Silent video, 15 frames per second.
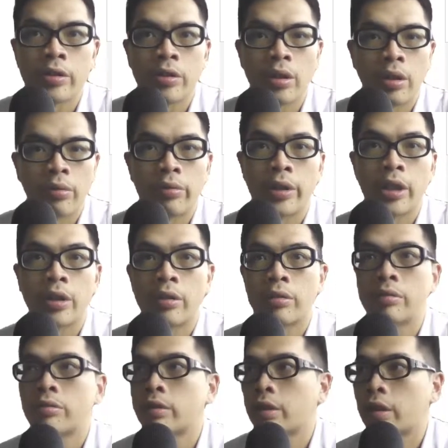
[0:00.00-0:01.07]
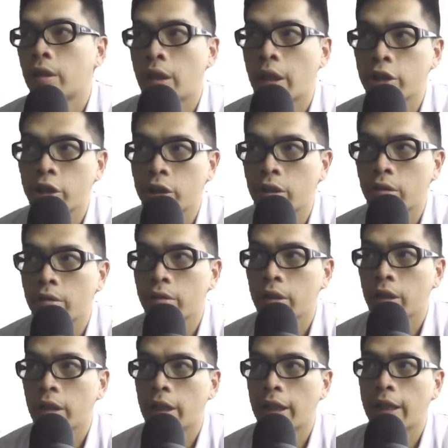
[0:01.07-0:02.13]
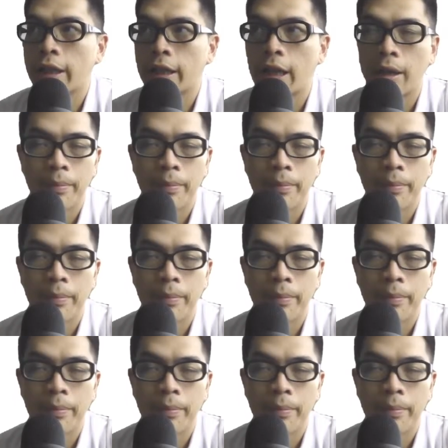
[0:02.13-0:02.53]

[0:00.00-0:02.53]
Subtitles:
your real national income.